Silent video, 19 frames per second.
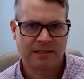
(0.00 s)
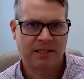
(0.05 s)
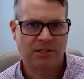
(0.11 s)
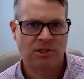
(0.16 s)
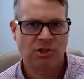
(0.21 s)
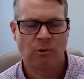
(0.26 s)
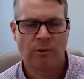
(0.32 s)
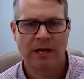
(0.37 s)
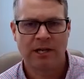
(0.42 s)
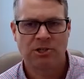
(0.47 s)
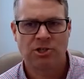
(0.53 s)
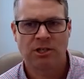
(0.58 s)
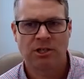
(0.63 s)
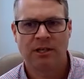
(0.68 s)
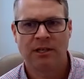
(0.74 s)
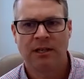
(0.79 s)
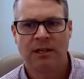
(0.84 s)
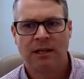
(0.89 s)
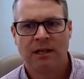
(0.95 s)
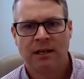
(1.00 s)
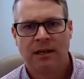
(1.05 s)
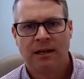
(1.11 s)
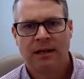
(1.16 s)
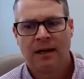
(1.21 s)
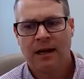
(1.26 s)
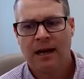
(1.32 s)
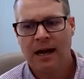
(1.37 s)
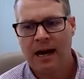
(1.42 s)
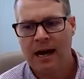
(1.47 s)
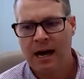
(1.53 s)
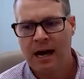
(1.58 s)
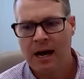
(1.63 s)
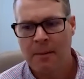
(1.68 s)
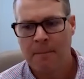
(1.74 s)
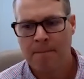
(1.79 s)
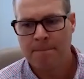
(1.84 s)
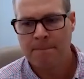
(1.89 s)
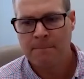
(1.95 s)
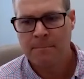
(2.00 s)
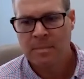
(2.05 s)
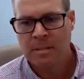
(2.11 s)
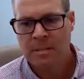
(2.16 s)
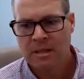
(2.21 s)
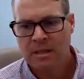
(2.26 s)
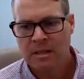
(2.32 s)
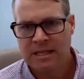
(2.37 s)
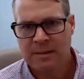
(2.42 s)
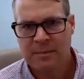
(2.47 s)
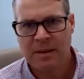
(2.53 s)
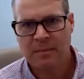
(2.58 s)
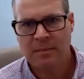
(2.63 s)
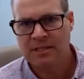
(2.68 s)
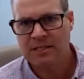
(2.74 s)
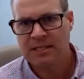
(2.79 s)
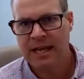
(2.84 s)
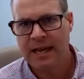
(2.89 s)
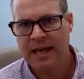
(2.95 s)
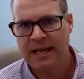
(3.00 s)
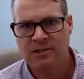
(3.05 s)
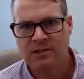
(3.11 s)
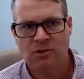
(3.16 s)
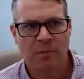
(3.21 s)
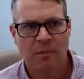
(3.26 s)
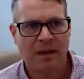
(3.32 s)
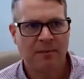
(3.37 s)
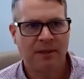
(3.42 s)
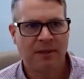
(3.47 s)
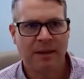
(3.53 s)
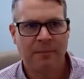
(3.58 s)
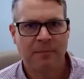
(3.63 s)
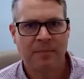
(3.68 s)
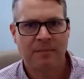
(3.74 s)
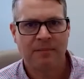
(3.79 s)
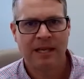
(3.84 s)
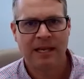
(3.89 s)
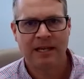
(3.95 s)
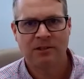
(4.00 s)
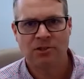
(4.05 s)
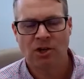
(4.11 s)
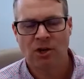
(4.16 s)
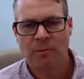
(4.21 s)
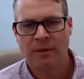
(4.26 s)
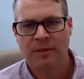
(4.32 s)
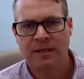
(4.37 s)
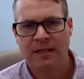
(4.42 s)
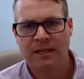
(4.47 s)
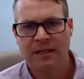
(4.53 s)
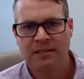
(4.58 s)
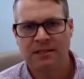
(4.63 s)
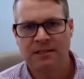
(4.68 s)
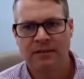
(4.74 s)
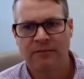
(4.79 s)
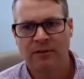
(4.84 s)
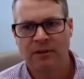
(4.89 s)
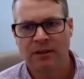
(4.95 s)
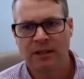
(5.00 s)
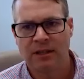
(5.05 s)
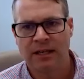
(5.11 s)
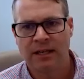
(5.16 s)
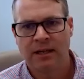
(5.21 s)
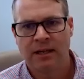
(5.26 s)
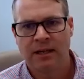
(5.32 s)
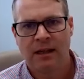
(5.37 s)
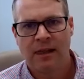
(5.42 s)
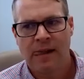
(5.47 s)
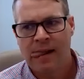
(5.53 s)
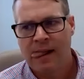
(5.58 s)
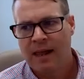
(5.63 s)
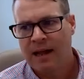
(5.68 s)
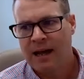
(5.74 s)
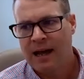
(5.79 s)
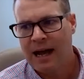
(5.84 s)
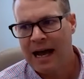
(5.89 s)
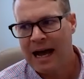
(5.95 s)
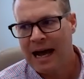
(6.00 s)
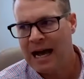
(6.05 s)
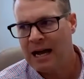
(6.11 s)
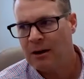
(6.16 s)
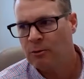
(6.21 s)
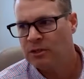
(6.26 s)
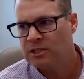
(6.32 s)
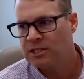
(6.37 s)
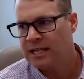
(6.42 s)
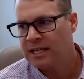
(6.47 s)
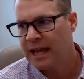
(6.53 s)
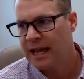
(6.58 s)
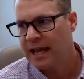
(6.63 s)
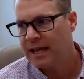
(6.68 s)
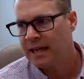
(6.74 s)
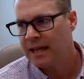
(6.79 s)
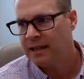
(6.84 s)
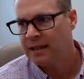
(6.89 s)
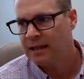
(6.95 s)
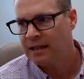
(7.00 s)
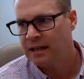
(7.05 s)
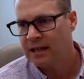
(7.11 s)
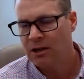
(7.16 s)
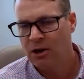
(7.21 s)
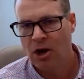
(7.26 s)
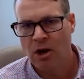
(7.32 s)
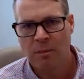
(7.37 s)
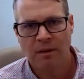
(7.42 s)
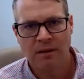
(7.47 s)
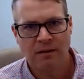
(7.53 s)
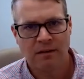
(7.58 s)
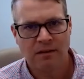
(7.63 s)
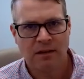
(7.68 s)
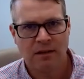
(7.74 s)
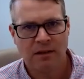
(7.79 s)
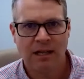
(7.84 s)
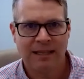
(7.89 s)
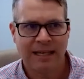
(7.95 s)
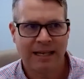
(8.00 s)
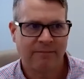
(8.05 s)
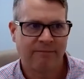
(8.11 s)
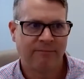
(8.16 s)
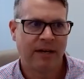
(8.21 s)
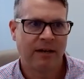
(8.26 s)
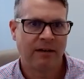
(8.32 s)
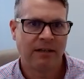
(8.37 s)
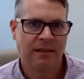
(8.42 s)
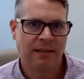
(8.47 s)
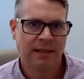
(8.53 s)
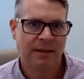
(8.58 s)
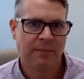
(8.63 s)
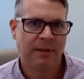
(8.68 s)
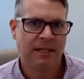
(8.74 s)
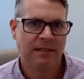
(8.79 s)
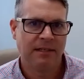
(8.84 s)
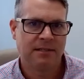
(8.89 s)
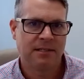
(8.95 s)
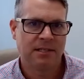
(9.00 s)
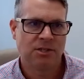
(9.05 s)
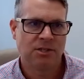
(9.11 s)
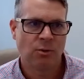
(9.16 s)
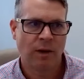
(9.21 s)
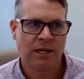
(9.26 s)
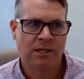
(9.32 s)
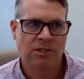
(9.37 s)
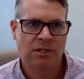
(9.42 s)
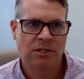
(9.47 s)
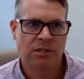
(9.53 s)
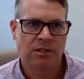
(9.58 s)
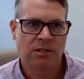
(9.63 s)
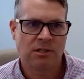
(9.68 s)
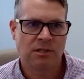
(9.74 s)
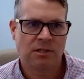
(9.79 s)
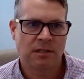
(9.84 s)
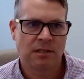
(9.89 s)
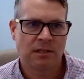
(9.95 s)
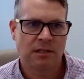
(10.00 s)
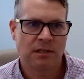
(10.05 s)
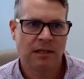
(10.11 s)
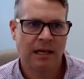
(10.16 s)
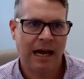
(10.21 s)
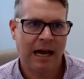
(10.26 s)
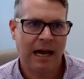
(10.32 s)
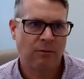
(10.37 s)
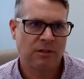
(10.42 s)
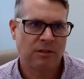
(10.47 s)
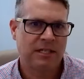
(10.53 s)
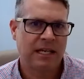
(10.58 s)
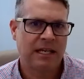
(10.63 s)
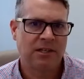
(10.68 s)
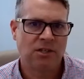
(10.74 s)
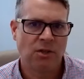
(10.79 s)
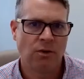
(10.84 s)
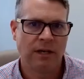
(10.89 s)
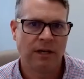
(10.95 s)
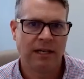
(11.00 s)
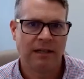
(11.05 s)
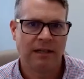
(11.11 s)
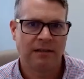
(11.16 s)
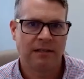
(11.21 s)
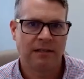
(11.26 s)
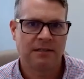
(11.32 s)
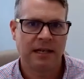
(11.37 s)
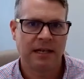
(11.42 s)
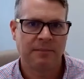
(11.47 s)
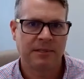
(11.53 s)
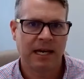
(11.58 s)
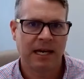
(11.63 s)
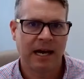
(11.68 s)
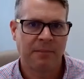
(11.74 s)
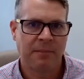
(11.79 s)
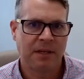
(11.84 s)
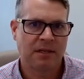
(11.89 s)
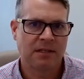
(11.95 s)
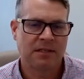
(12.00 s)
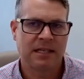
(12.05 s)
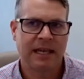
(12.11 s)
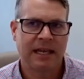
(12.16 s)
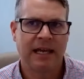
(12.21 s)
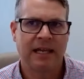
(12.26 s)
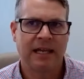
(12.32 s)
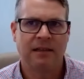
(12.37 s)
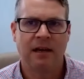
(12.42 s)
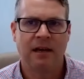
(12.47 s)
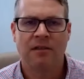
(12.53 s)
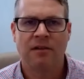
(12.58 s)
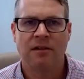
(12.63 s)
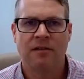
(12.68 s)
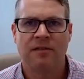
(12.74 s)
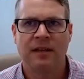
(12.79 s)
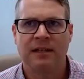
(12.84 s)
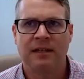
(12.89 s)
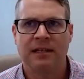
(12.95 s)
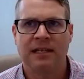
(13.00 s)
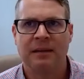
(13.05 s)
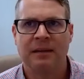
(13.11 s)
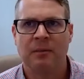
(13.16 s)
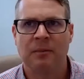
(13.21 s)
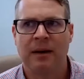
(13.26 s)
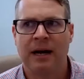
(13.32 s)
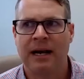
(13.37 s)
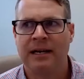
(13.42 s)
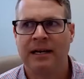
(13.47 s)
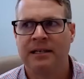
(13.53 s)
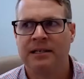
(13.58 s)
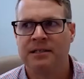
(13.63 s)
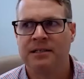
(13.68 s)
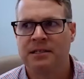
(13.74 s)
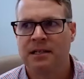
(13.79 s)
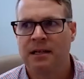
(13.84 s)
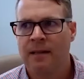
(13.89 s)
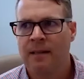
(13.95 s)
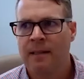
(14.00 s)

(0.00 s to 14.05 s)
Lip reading: situation? because they make mistakes or maybe they interpret things differently. I would say in all but like very limited situations, I would say do it at the same time. Because again, the other thing to keep in mind is